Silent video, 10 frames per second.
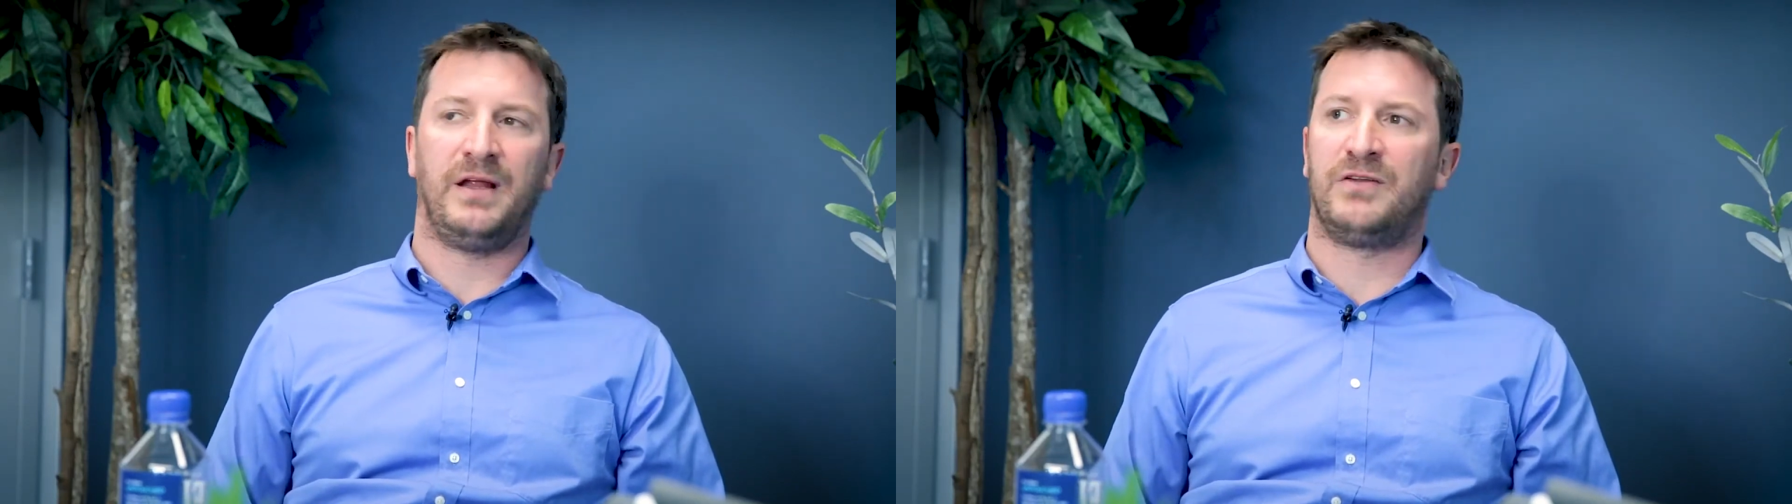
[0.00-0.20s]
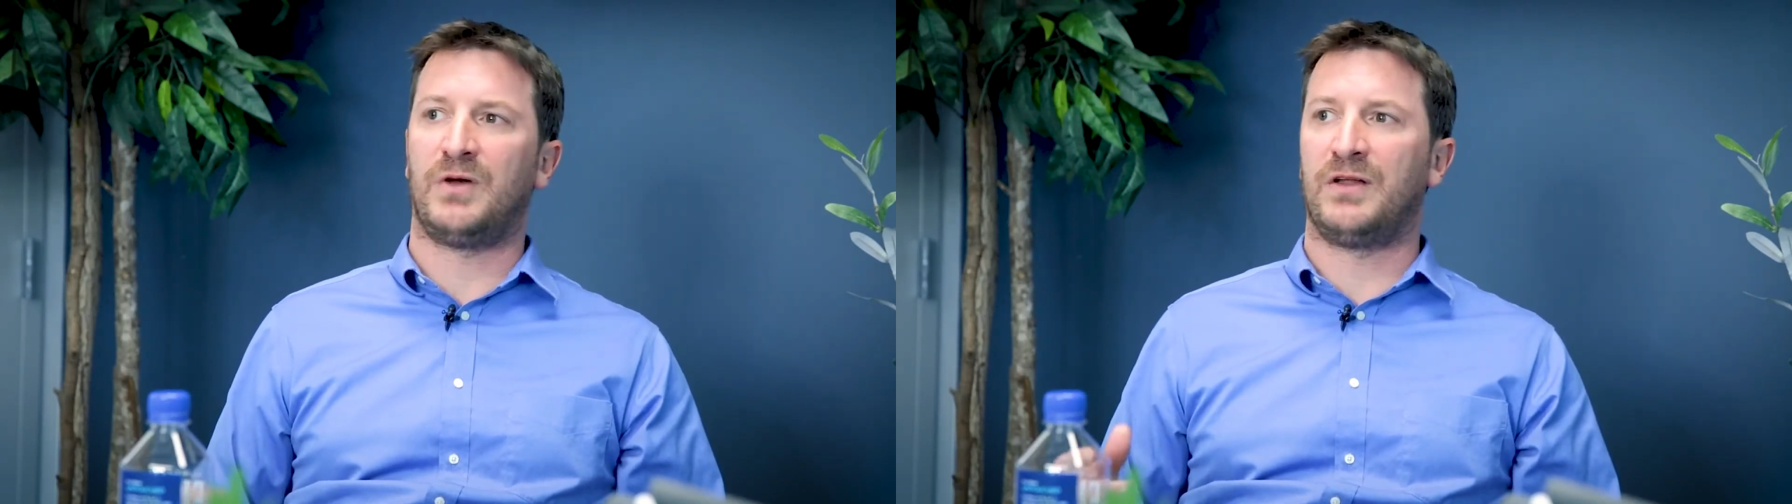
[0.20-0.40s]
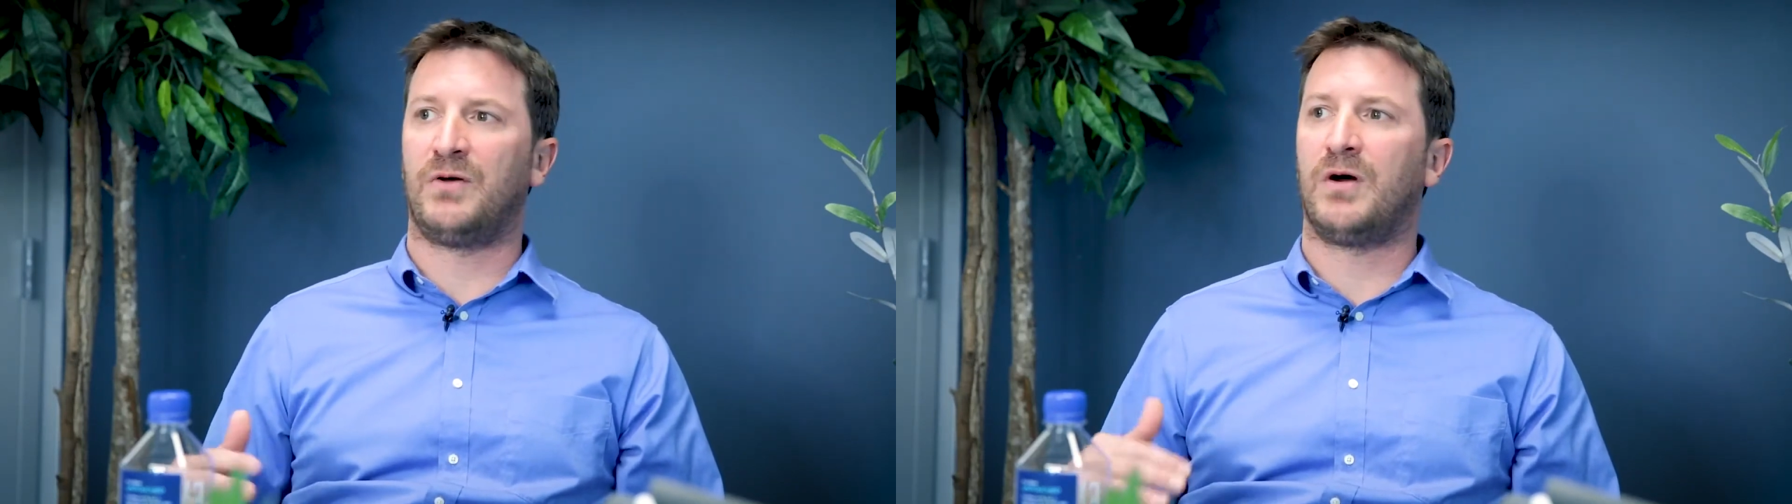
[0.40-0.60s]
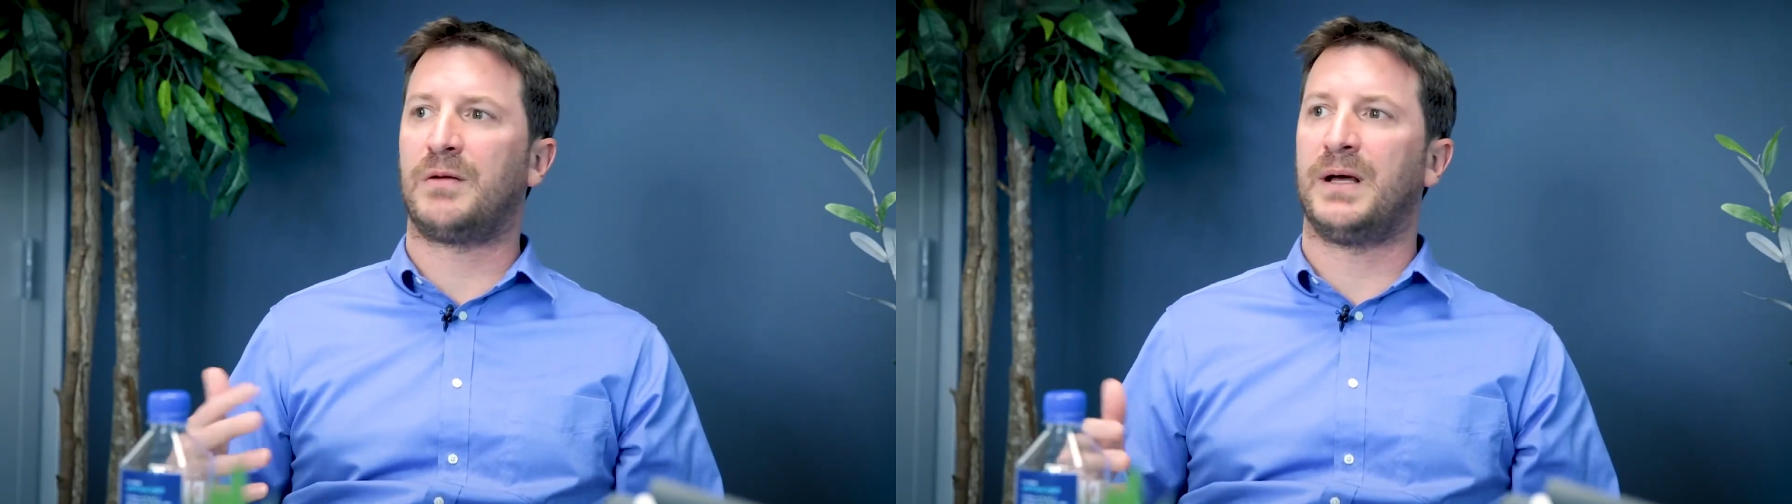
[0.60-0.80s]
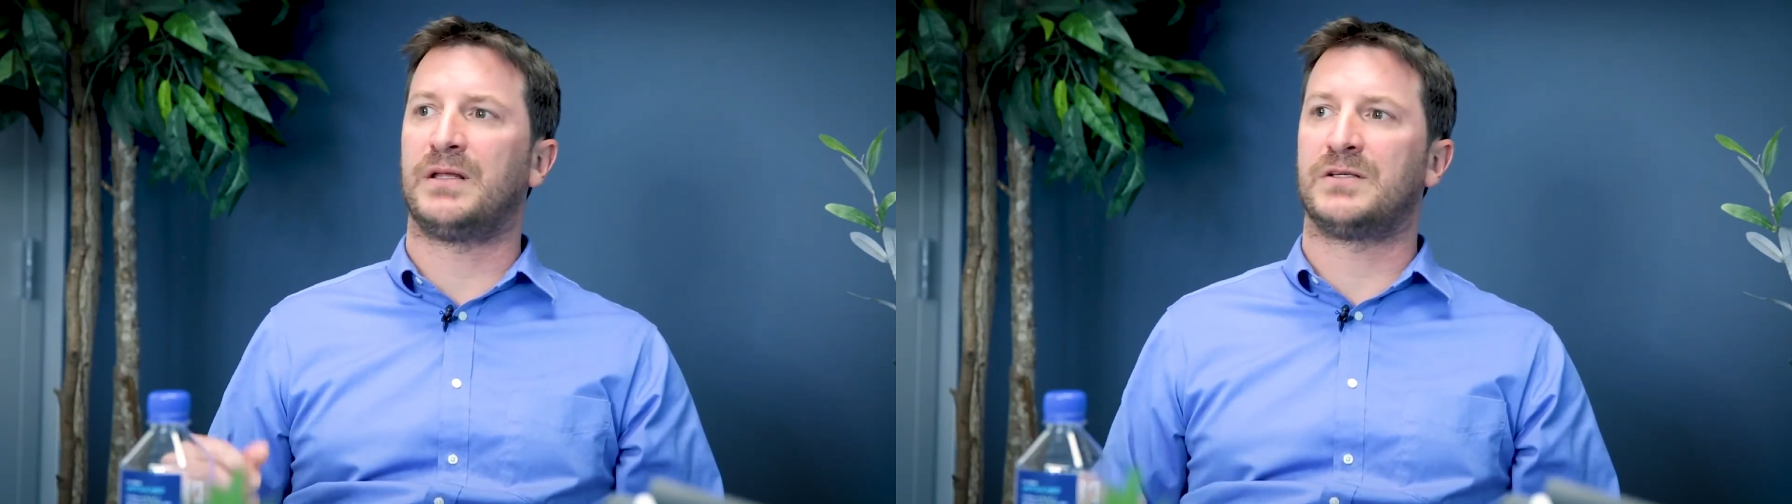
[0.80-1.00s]
And so I talked
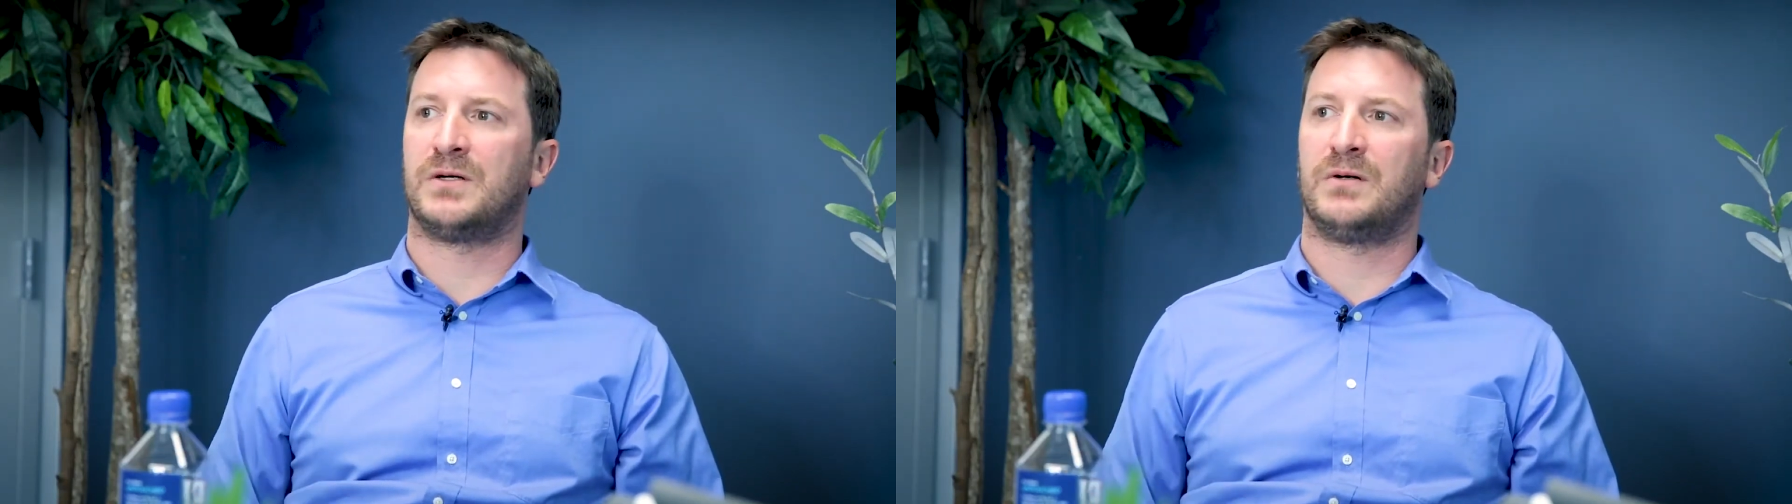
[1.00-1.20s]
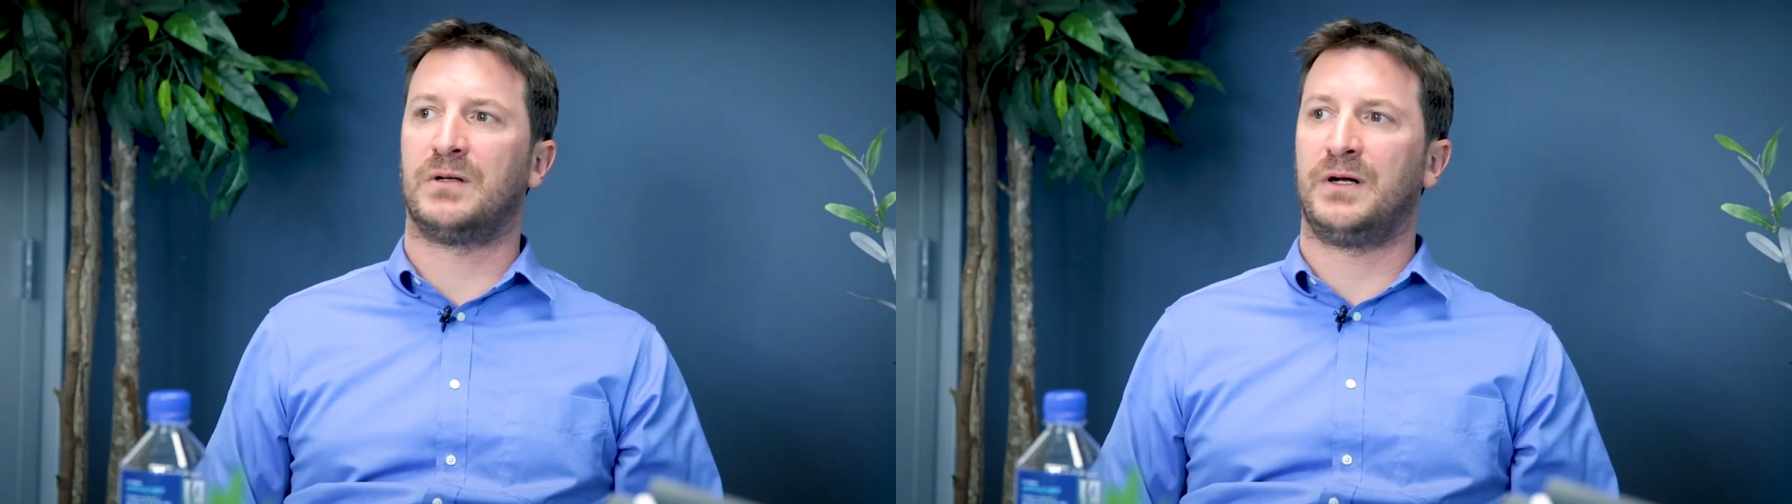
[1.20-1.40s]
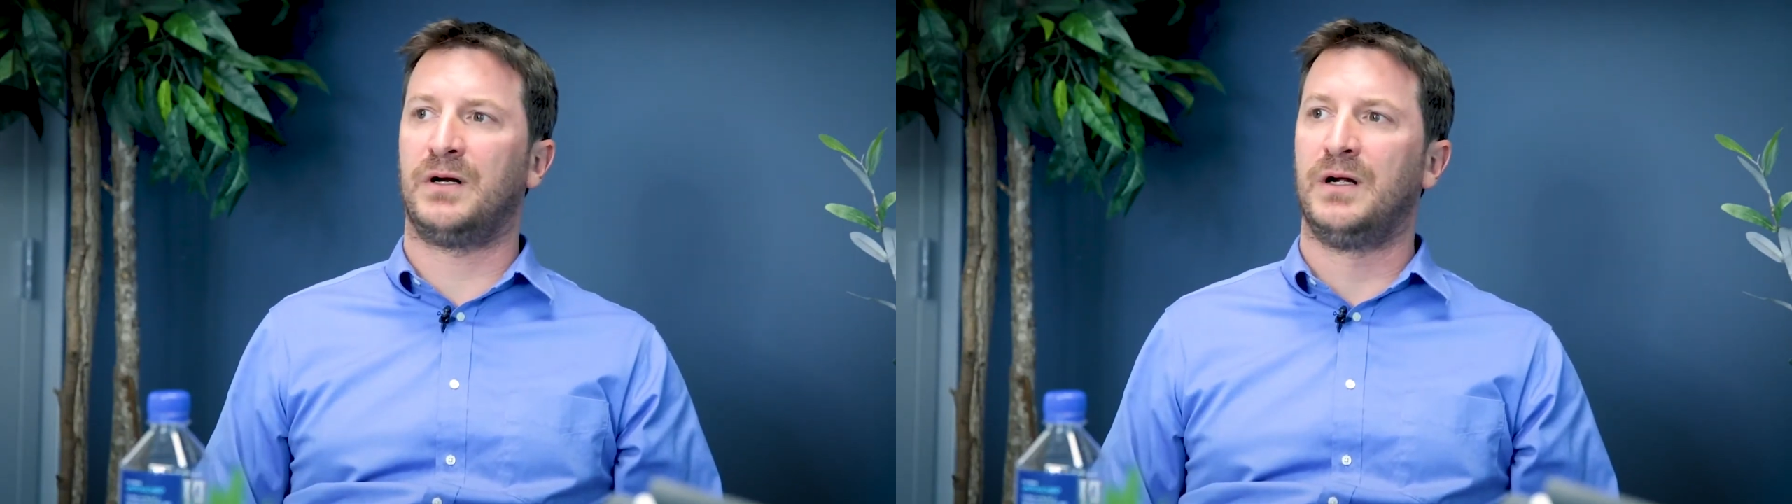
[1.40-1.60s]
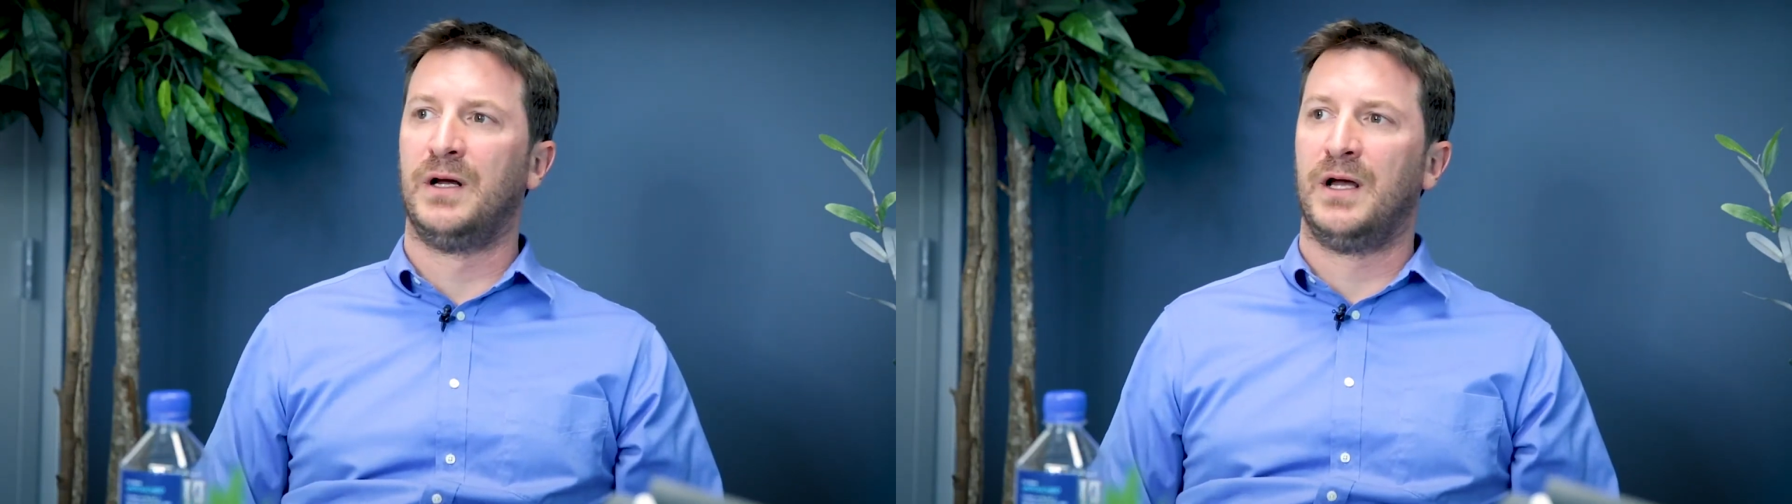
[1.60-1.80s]
about this earlier,